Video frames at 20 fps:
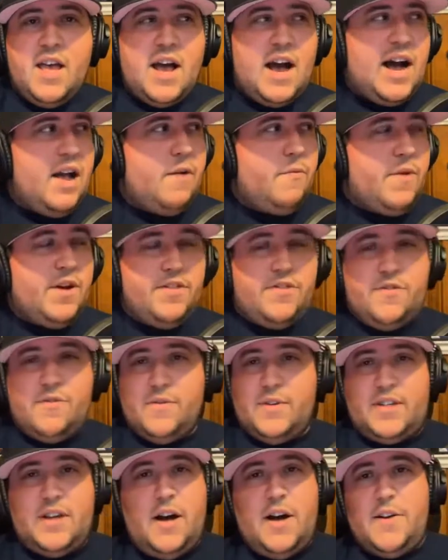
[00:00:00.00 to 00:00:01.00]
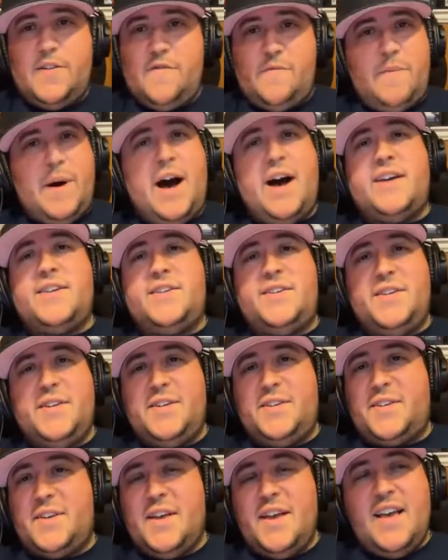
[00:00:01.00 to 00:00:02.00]
I went through a ton of
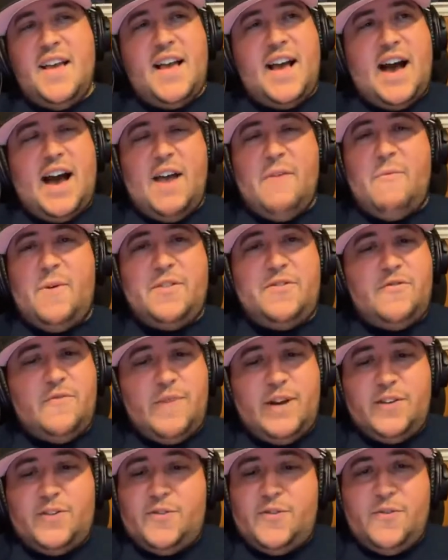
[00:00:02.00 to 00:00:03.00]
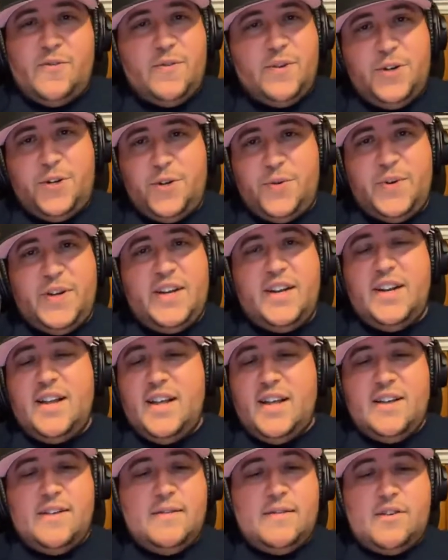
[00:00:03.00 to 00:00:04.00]
boxes. I went through my storage unit,
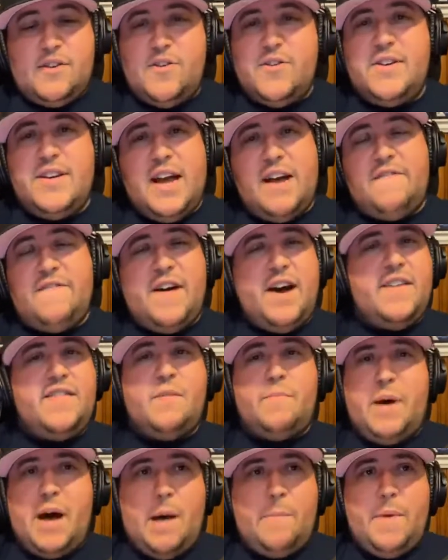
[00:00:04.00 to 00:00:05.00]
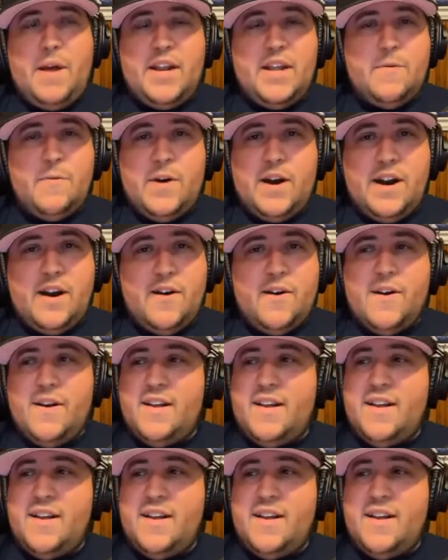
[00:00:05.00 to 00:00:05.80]
could not find the pop anywhere.